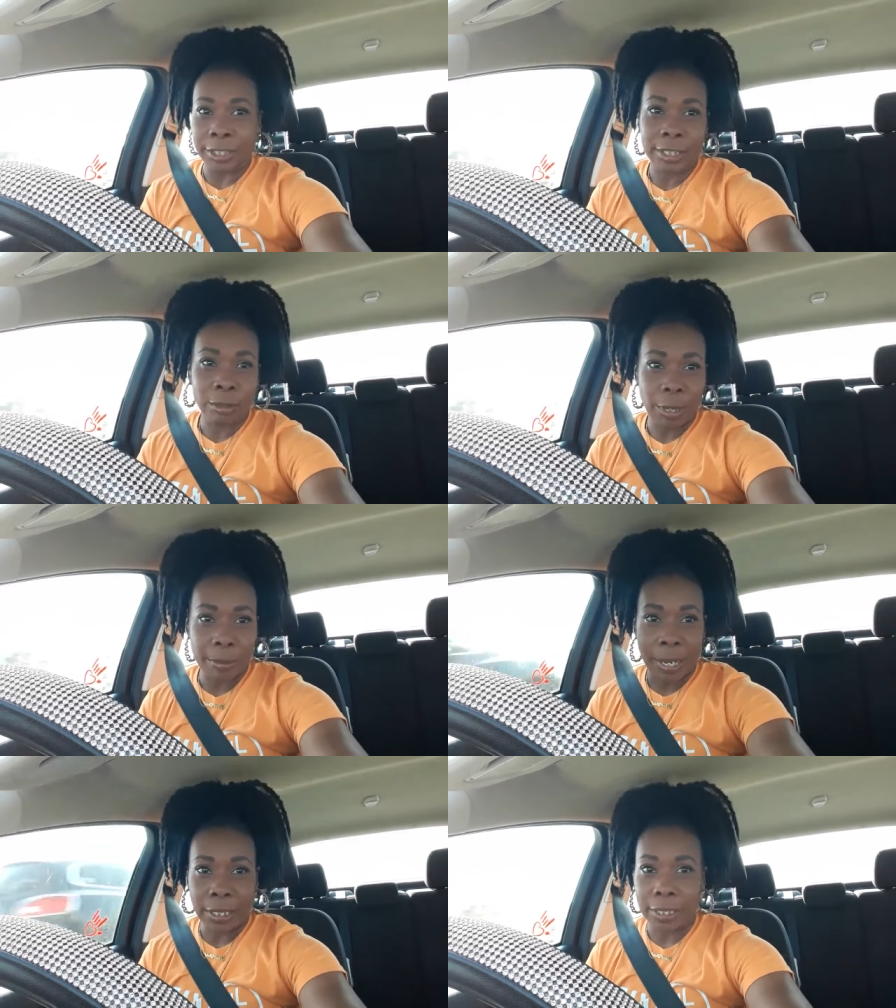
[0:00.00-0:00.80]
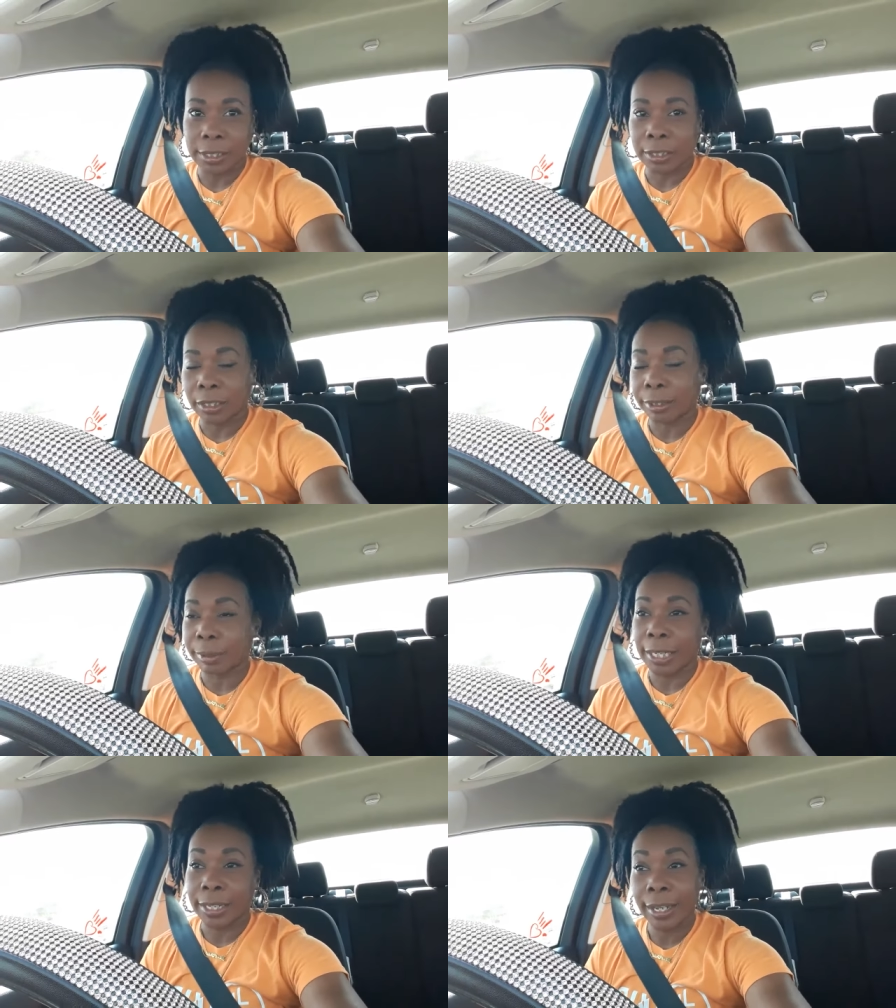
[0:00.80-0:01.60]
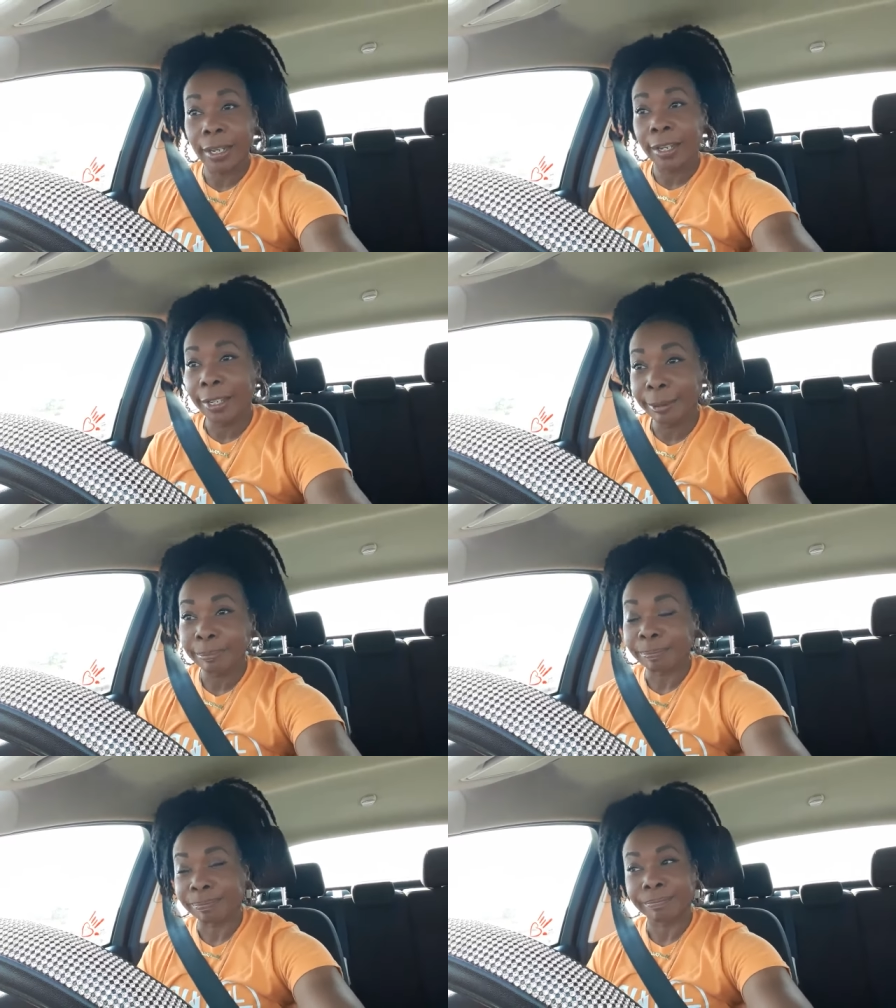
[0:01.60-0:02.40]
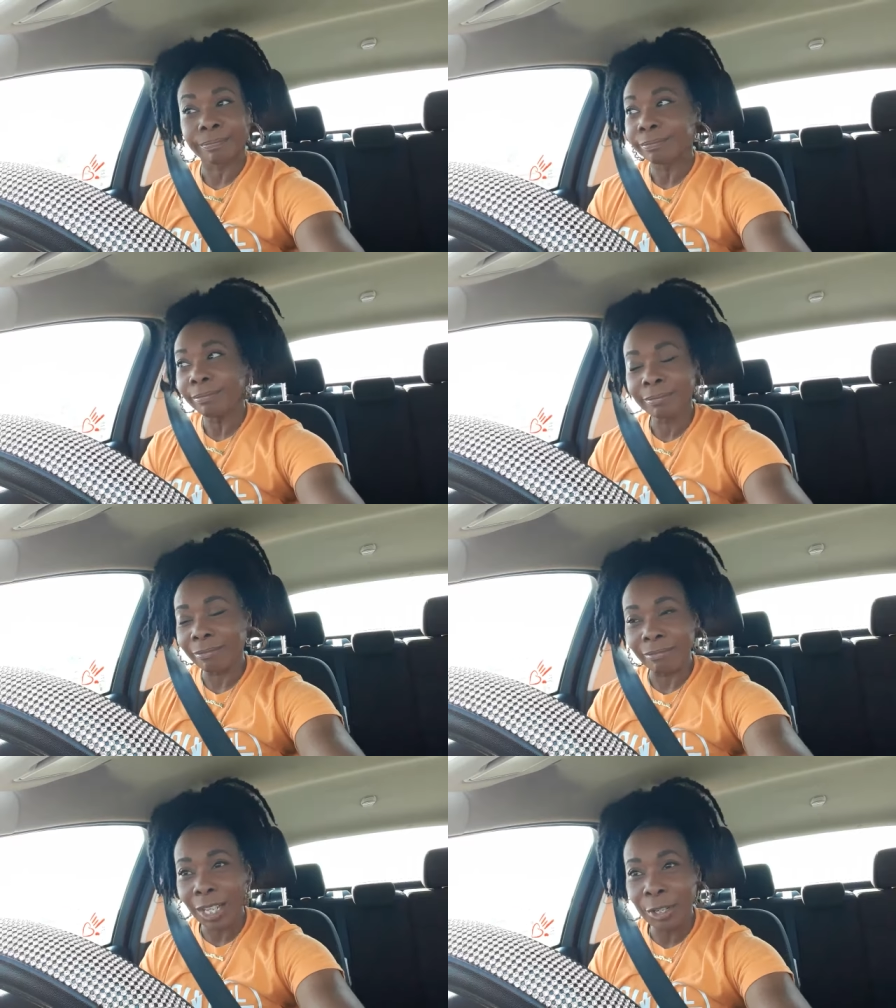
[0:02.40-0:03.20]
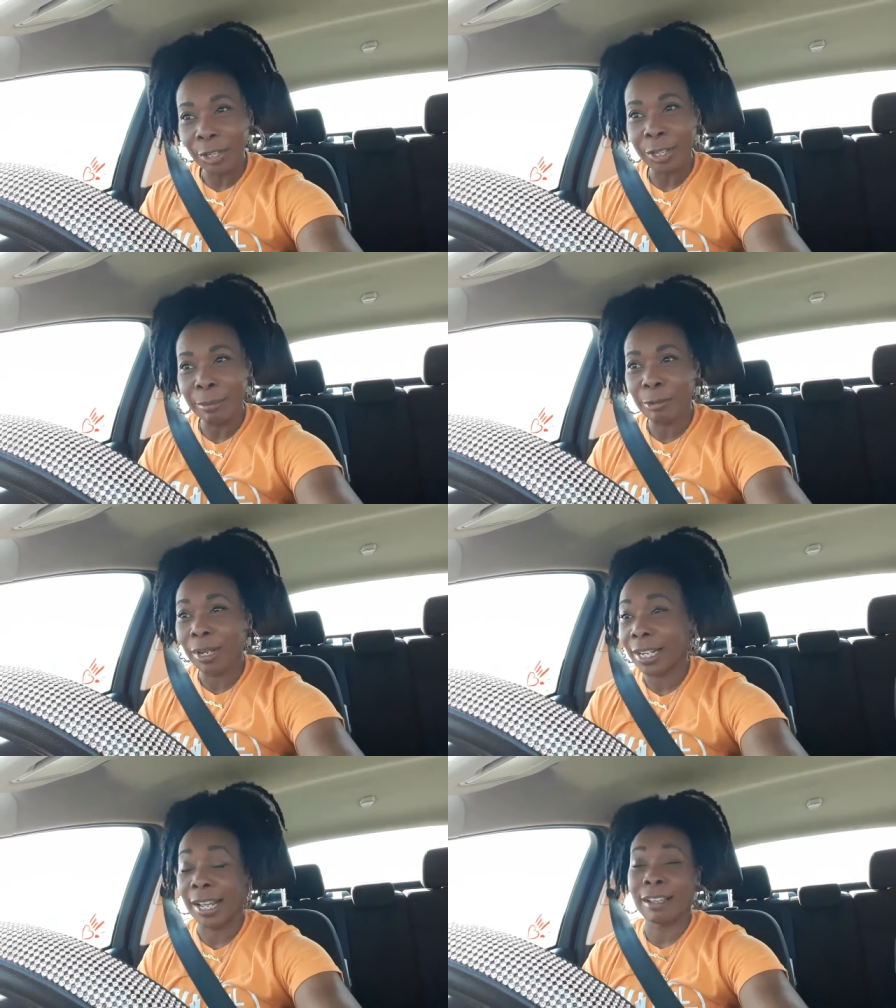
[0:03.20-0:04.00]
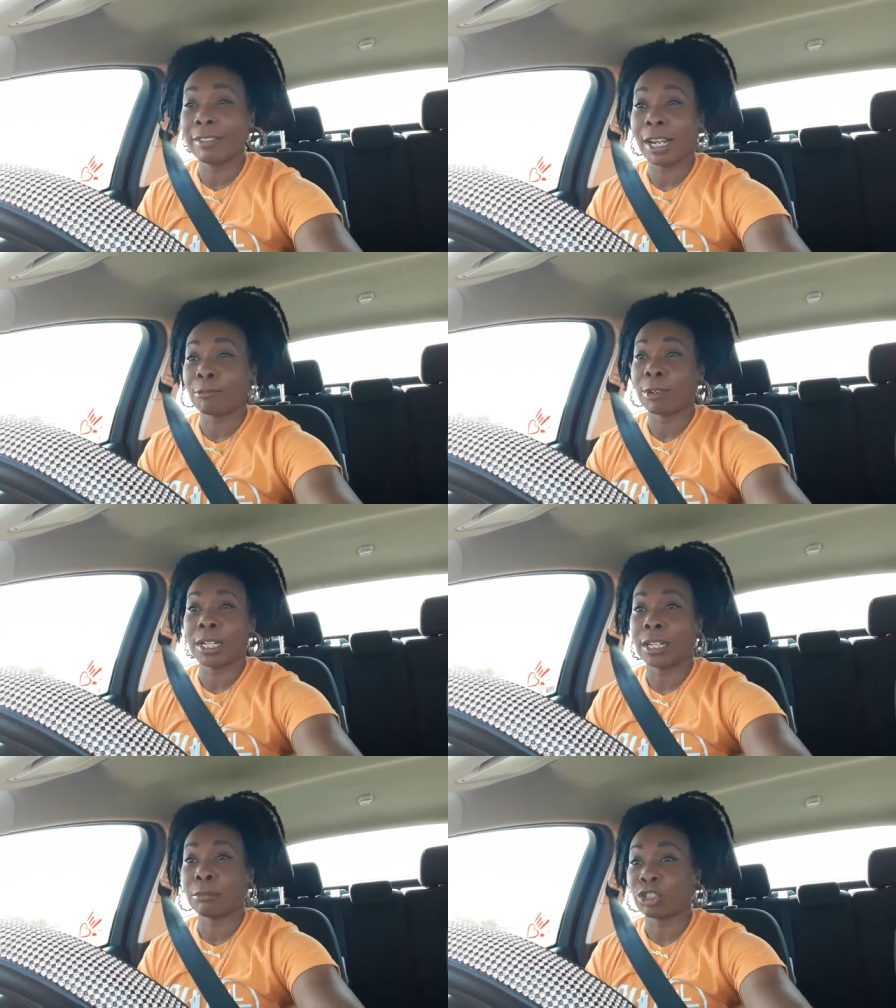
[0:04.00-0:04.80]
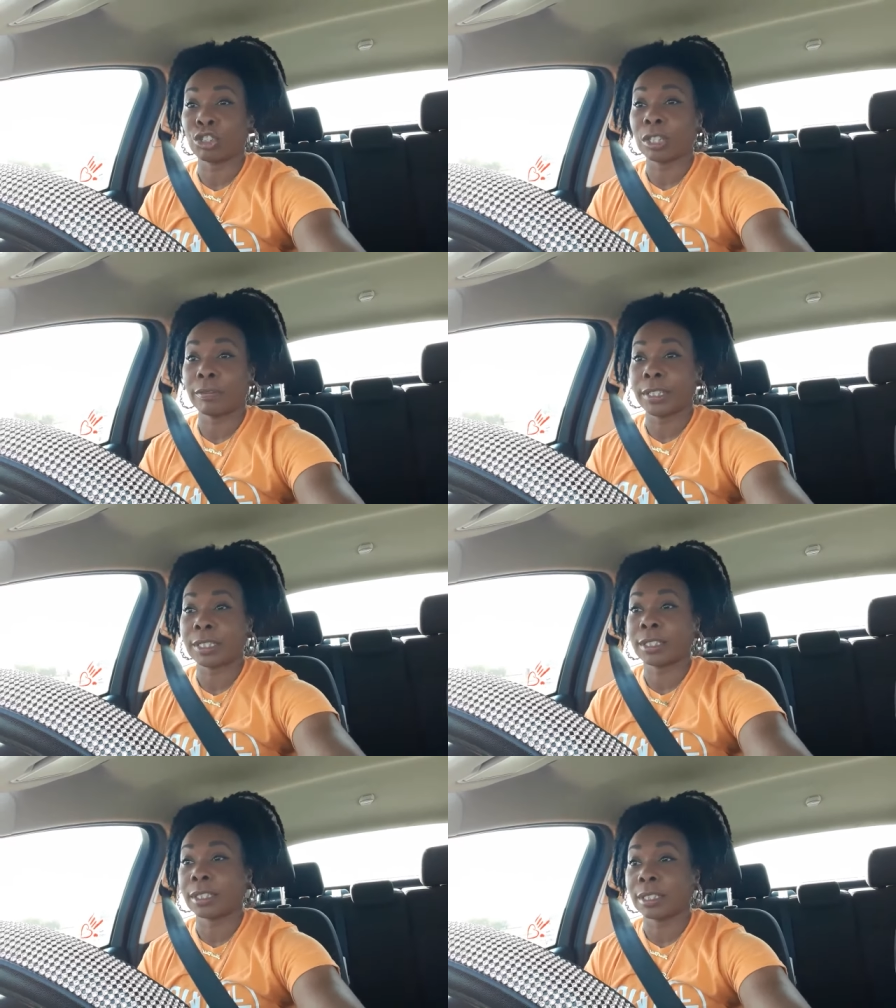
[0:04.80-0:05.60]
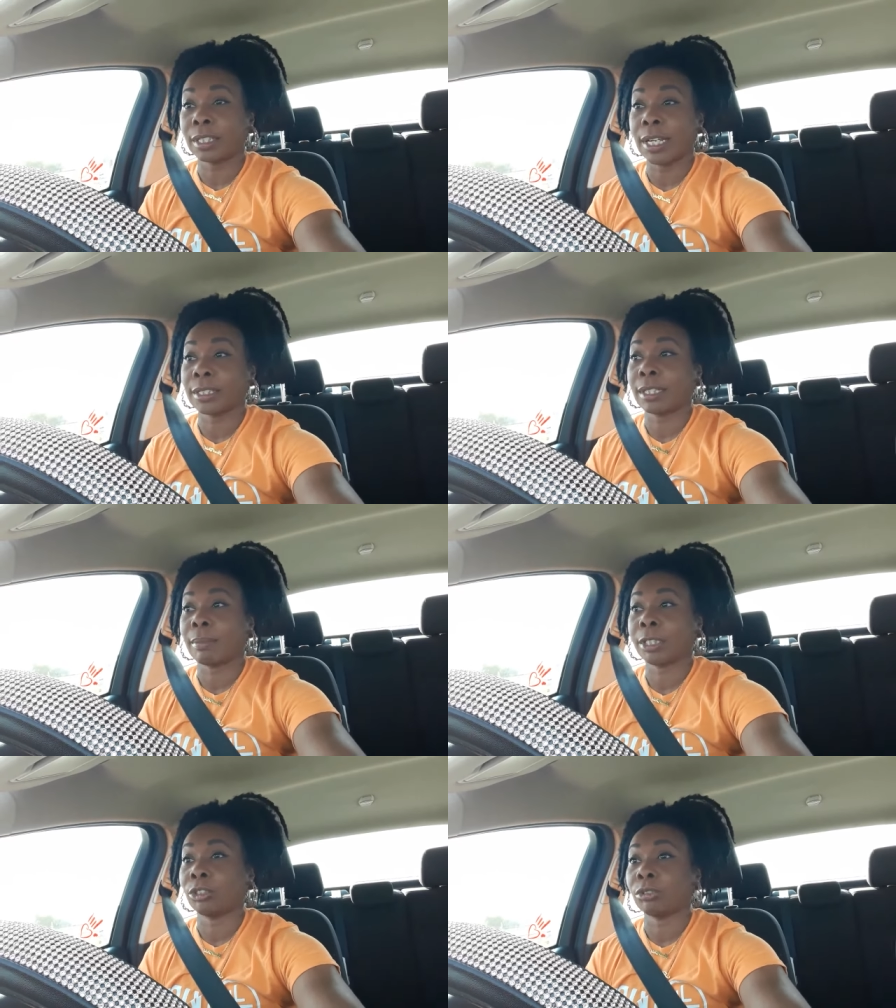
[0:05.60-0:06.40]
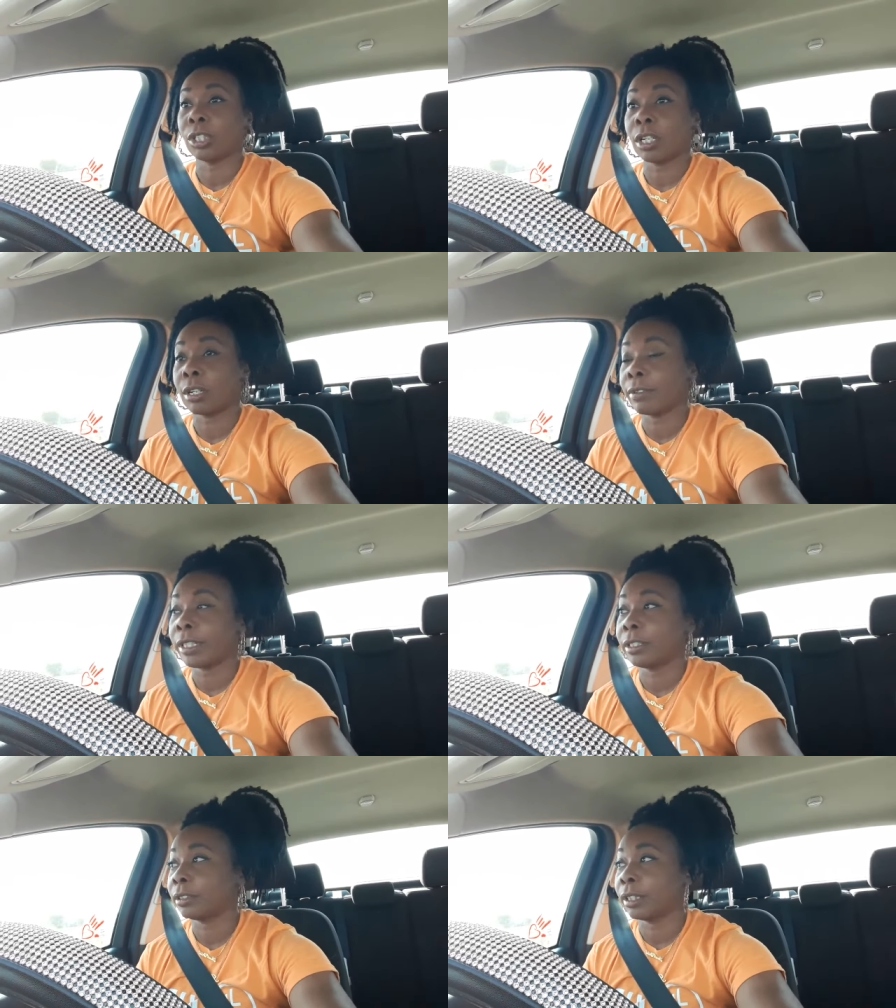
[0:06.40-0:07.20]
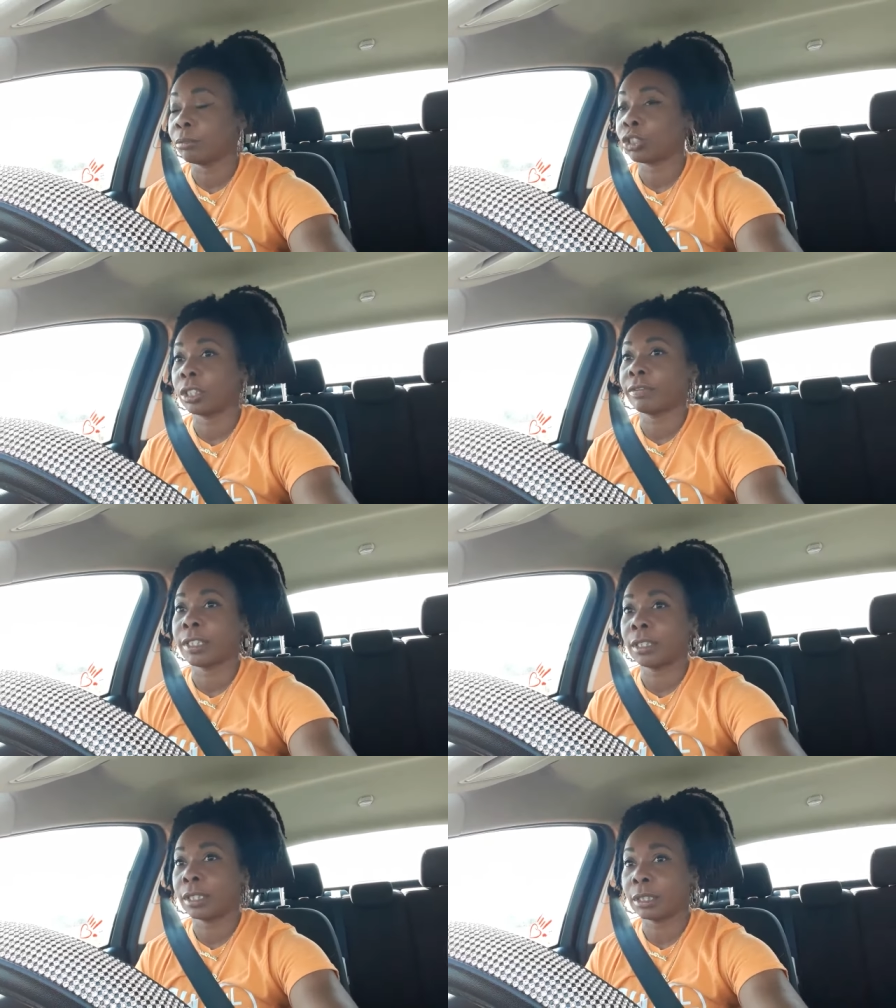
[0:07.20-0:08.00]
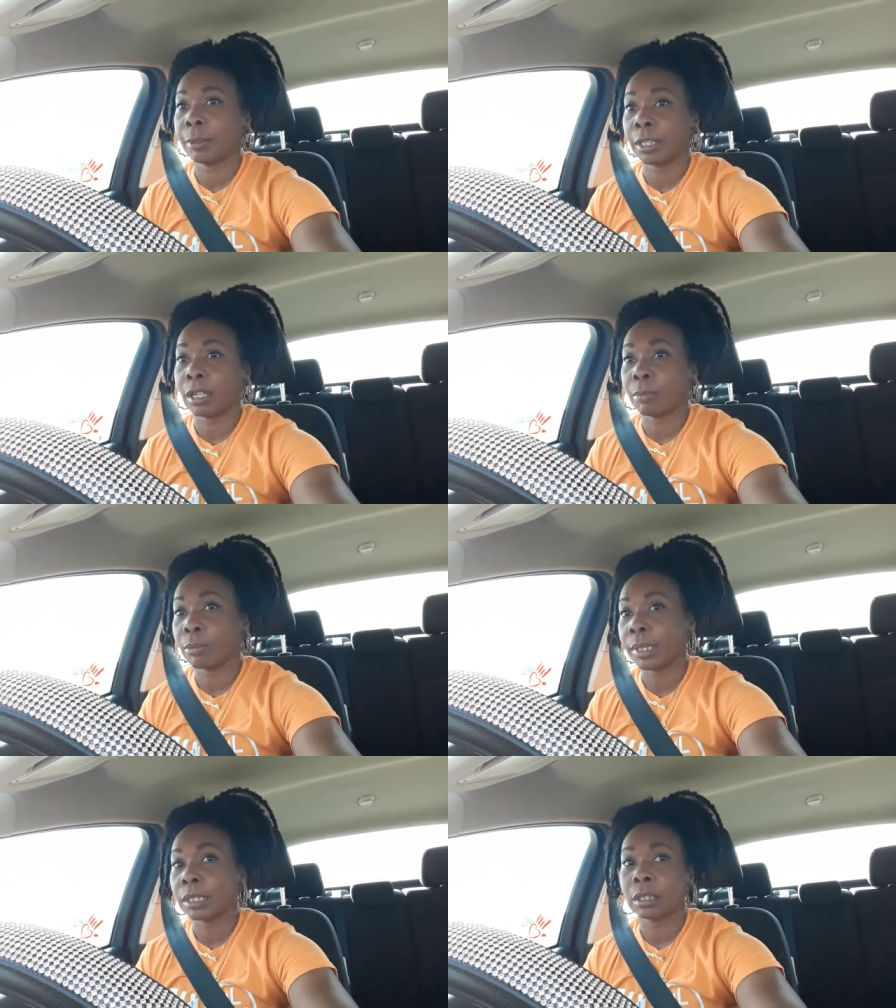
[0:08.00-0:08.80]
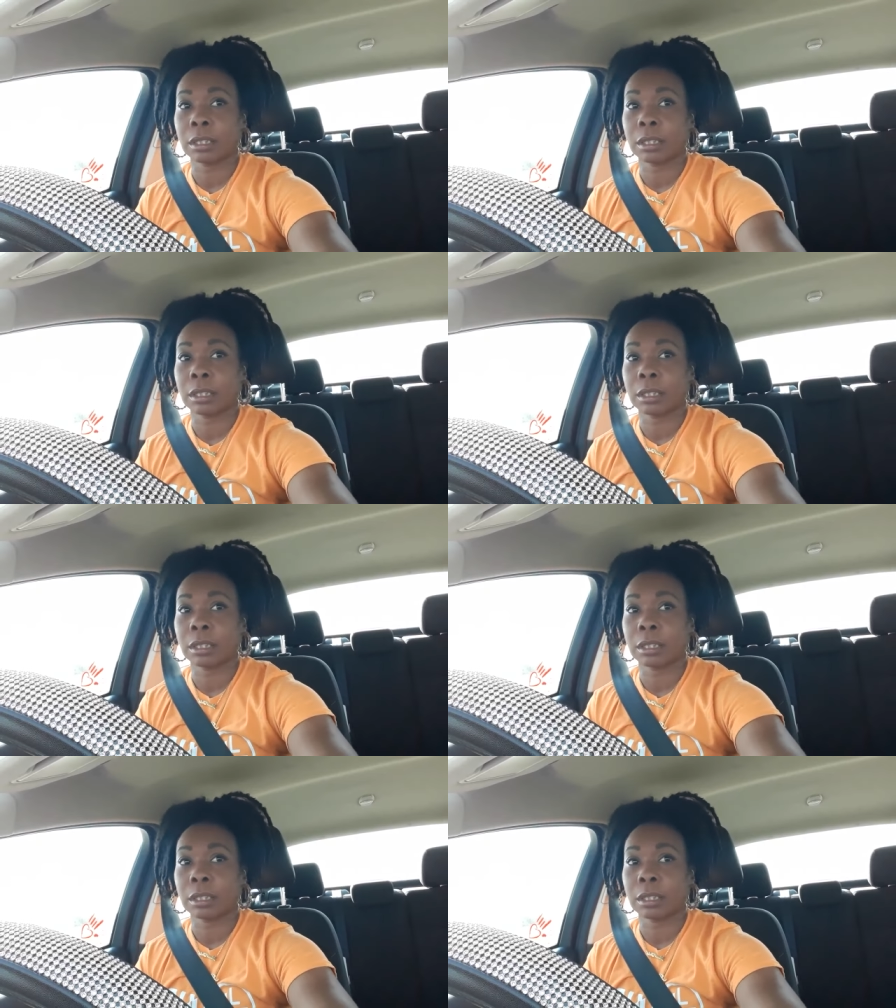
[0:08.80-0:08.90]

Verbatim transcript: just to wake my legs up like hey you're gonna be running i have not run i'm sure of it since the last time i told y'all i ran i'm sure of it that's been a couple months